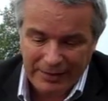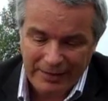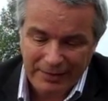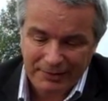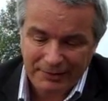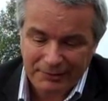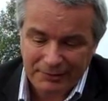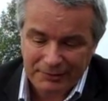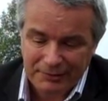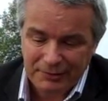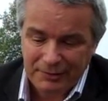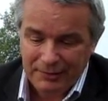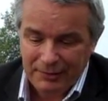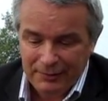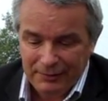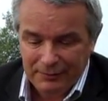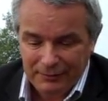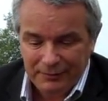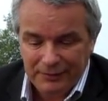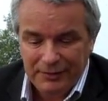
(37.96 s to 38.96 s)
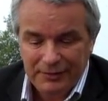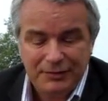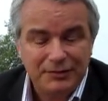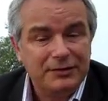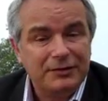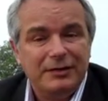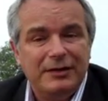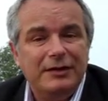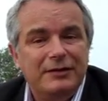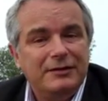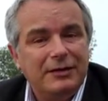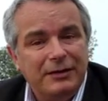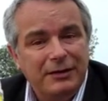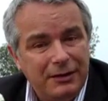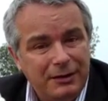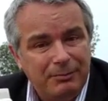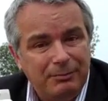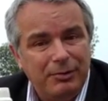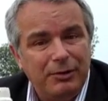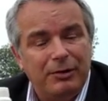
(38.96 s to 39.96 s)
And this is
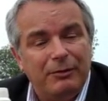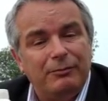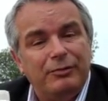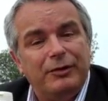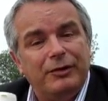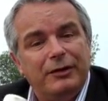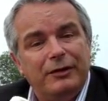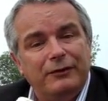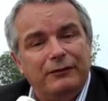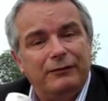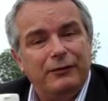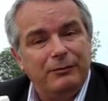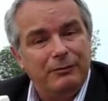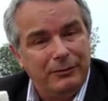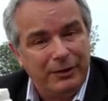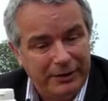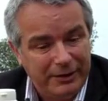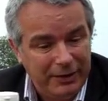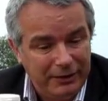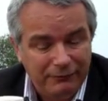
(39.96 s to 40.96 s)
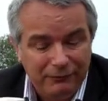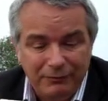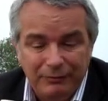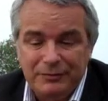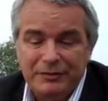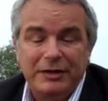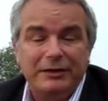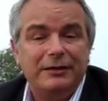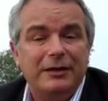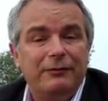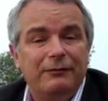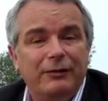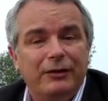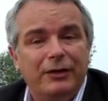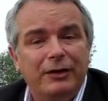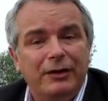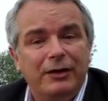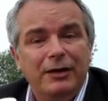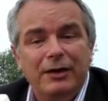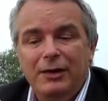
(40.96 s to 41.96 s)
another plant product from South
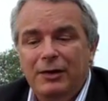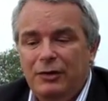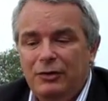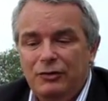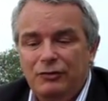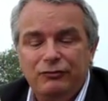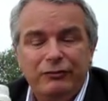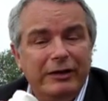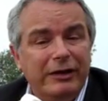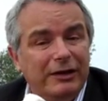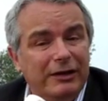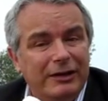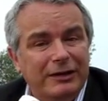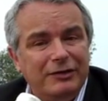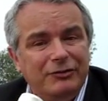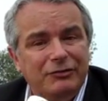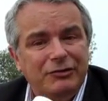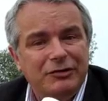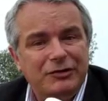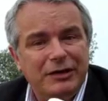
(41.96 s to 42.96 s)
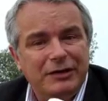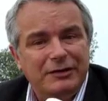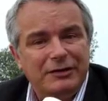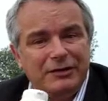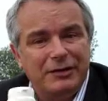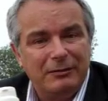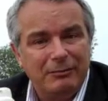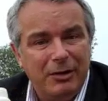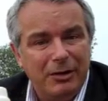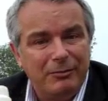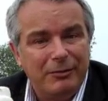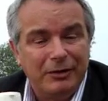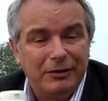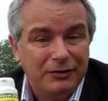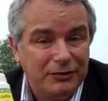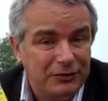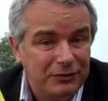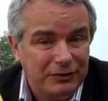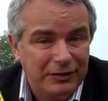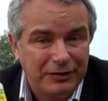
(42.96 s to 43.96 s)
Africa, whose regulatory status at the moment
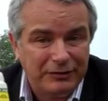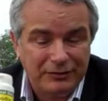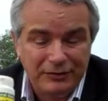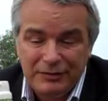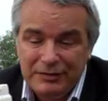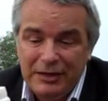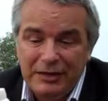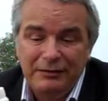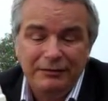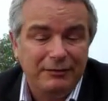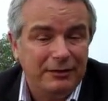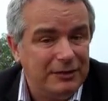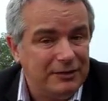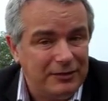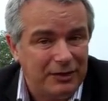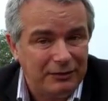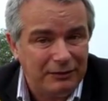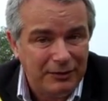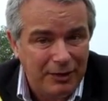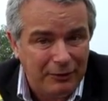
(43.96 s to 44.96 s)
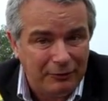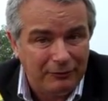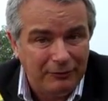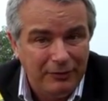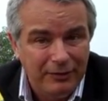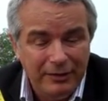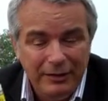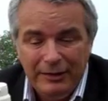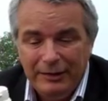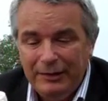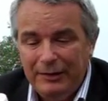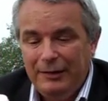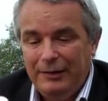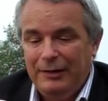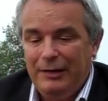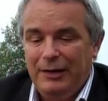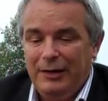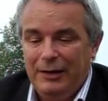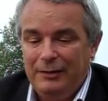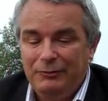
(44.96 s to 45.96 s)
in 2010 is unknown.
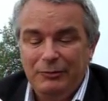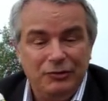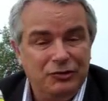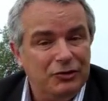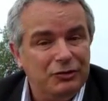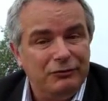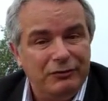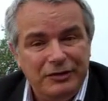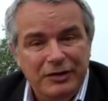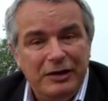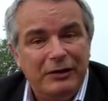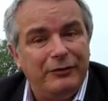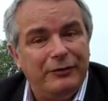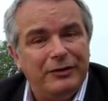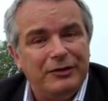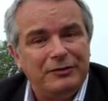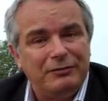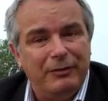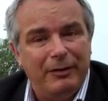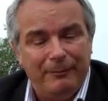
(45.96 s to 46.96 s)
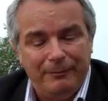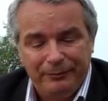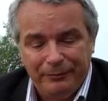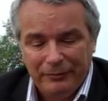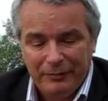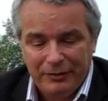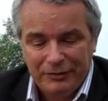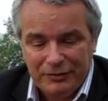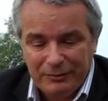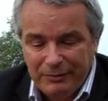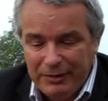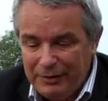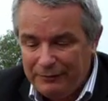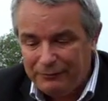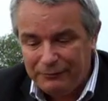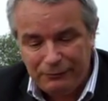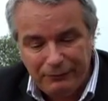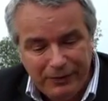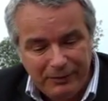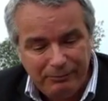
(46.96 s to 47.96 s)
The jury's out on this one. So we have
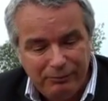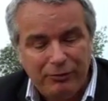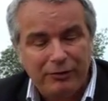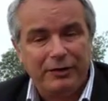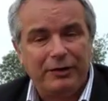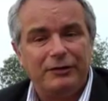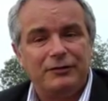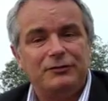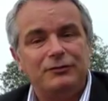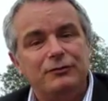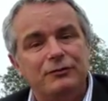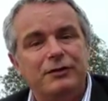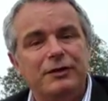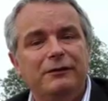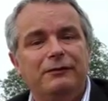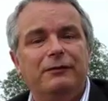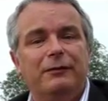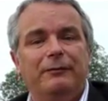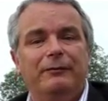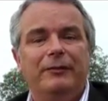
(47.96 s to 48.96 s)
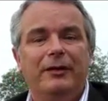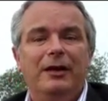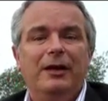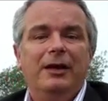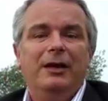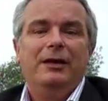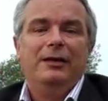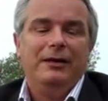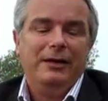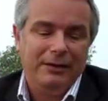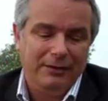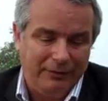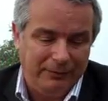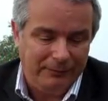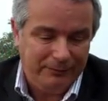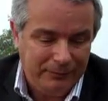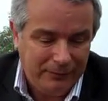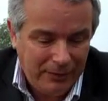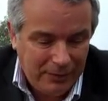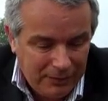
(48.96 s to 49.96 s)
three products, all different. Now,
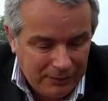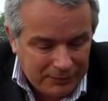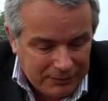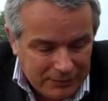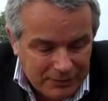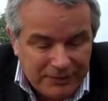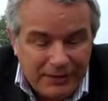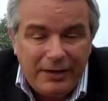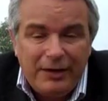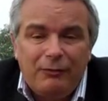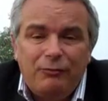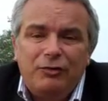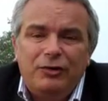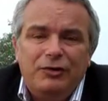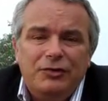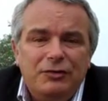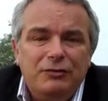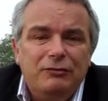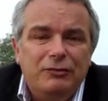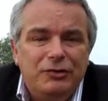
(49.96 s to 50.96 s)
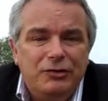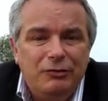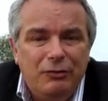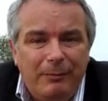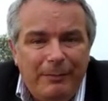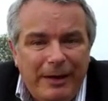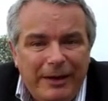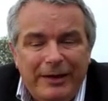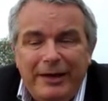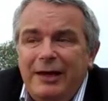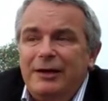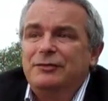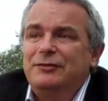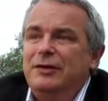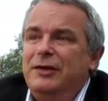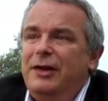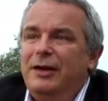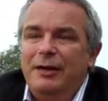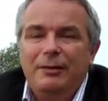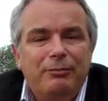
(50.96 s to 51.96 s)
today I want to talk to you about how
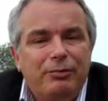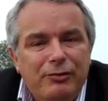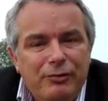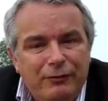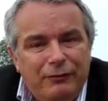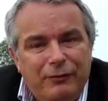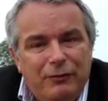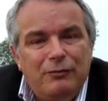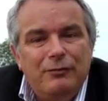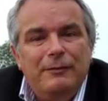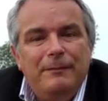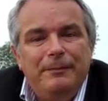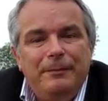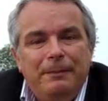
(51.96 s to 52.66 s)
to get approval,